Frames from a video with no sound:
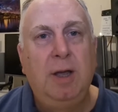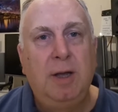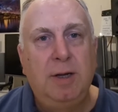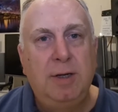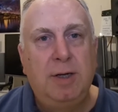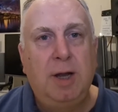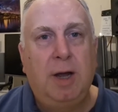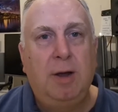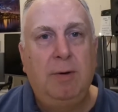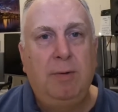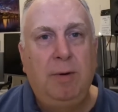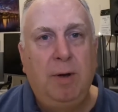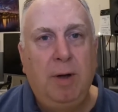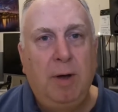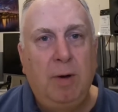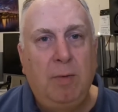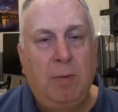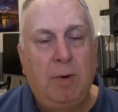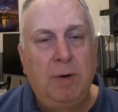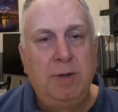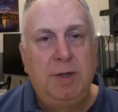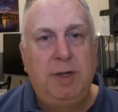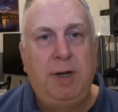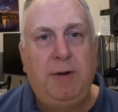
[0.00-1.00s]
So
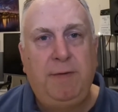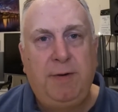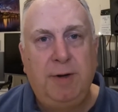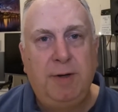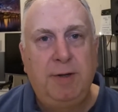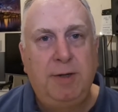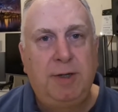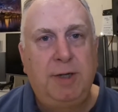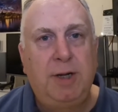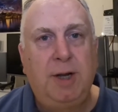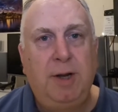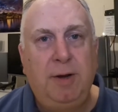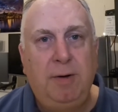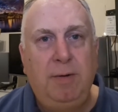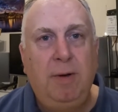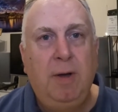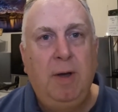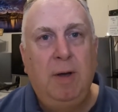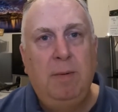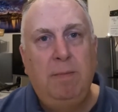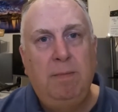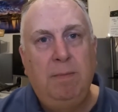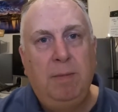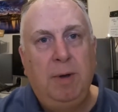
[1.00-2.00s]
once you've done two,
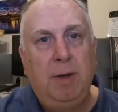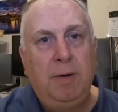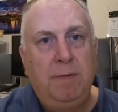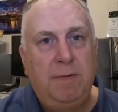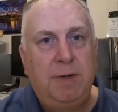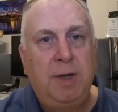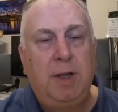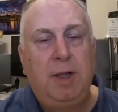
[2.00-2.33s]
move